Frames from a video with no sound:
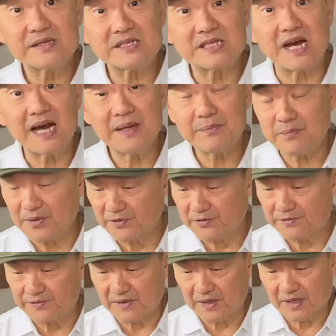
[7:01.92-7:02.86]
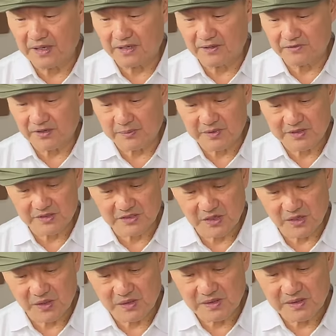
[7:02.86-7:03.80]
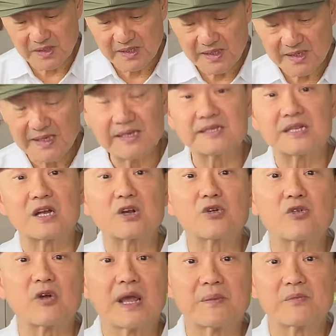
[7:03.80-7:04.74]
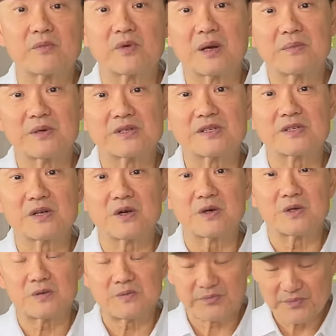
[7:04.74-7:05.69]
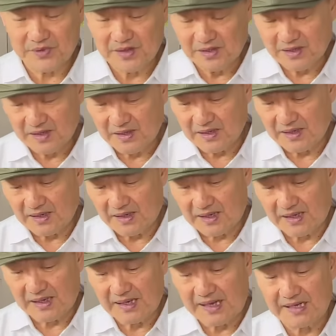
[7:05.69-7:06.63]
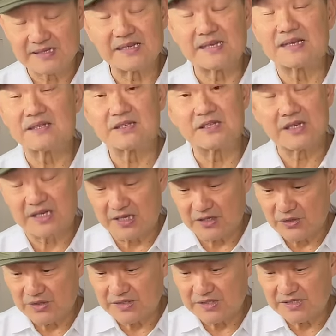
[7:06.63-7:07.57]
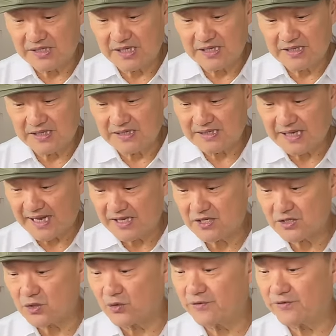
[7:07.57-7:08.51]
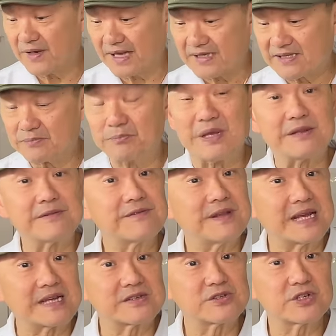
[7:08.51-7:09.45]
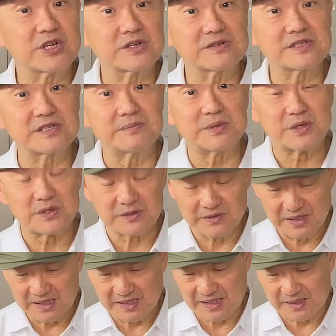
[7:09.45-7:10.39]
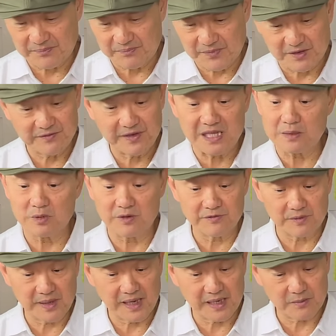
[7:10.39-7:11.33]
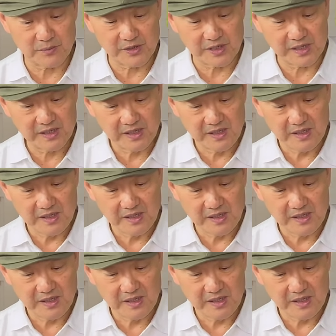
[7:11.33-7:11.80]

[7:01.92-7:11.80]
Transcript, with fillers: type of rubber sole is the crepe rubber sole, as you can see in this Astorflex Bitflex Chelsea boot, available from Huckbury.